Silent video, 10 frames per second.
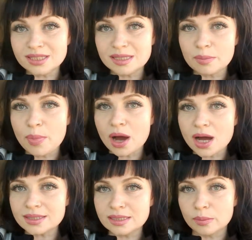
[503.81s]
It's
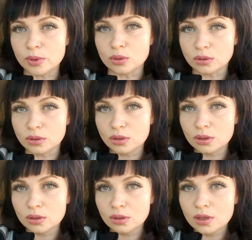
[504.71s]
impossible.
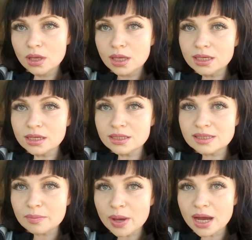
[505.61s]
It
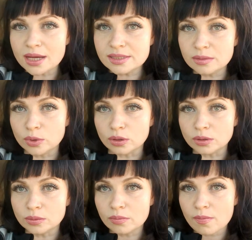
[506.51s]
is impossible.